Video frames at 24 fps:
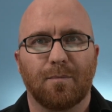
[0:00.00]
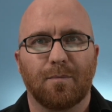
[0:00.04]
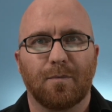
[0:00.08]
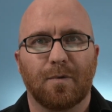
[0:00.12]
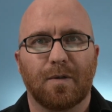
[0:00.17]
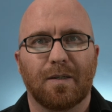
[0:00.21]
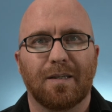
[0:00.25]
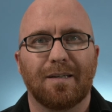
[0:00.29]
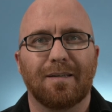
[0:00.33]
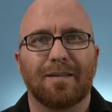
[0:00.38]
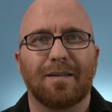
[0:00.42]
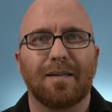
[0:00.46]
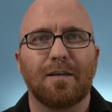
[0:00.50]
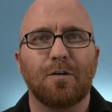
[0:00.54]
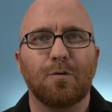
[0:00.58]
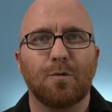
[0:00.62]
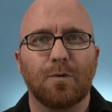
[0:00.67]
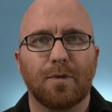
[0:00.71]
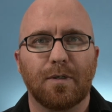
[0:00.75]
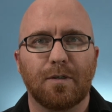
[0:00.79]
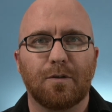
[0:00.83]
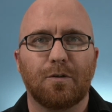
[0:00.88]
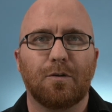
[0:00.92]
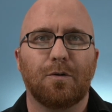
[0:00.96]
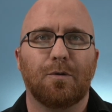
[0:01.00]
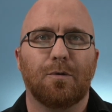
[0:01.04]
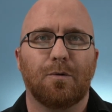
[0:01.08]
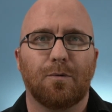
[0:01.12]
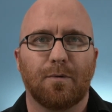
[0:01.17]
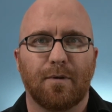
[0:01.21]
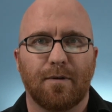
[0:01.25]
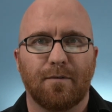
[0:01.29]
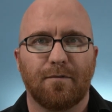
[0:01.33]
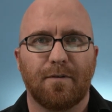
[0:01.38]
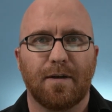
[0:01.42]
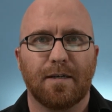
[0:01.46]
continuing to
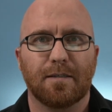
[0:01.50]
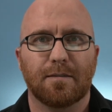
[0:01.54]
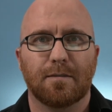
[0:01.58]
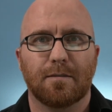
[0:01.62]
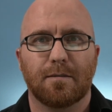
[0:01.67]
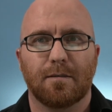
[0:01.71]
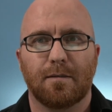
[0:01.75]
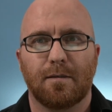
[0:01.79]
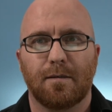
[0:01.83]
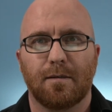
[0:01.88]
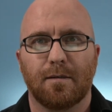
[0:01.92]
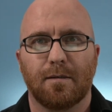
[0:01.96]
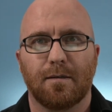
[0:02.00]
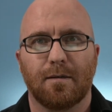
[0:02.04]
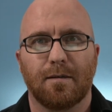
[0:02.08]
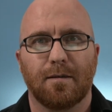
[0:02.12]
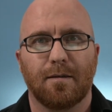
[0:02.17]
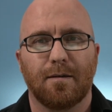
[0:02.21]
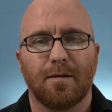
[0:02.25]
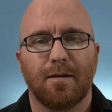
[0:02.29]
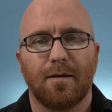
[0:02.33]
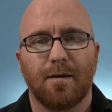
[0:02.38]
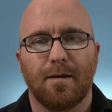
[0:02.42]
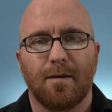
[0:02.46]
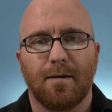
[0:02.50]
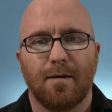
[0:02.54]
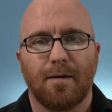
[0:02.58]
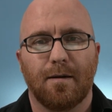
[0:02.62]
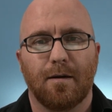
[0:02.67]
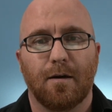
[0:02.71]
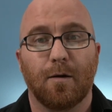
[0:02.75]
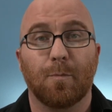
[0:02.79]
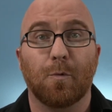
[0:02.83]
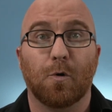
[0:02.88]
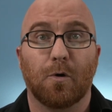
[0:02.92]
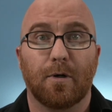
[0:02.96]
invest in
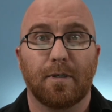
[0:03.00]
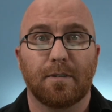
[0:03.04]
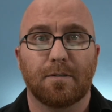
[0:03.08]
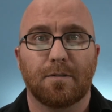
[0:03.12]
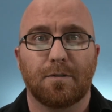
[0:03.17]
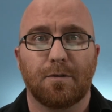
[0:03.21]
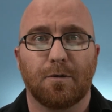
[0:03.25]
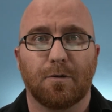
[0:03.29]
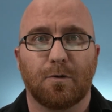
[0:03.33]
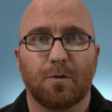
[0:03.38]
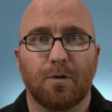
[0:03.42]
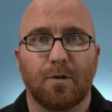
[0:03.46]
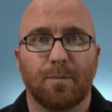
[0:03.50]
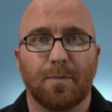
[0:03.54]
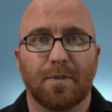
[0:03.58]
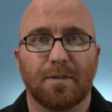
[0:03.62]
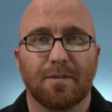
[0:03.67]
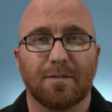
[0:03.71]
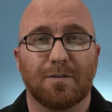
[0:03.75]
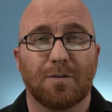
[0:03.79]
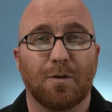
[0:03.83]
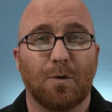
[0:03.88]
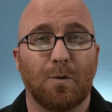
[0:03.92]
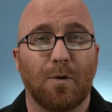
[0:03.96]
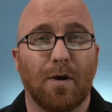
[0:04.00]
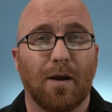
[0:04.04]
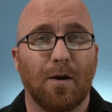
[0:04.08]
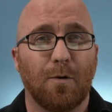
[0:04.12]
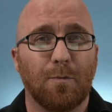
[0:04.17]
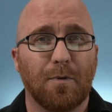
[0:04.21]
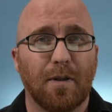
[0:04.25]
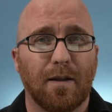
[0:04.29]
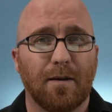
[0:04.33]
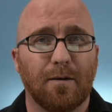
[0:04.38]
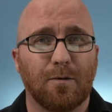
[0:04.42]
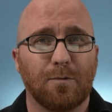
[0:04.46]
upgrades to your equipment. So I hope
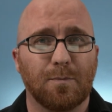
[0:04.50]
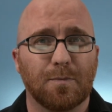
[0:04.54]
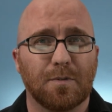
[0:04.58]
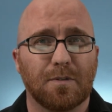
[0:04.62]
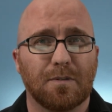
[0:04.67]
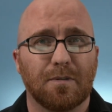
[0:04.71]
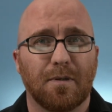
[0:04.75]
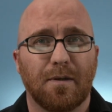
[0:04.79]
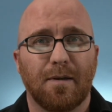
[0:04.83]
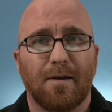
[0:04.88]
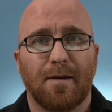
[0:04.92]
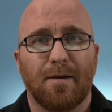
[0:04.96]
that helps.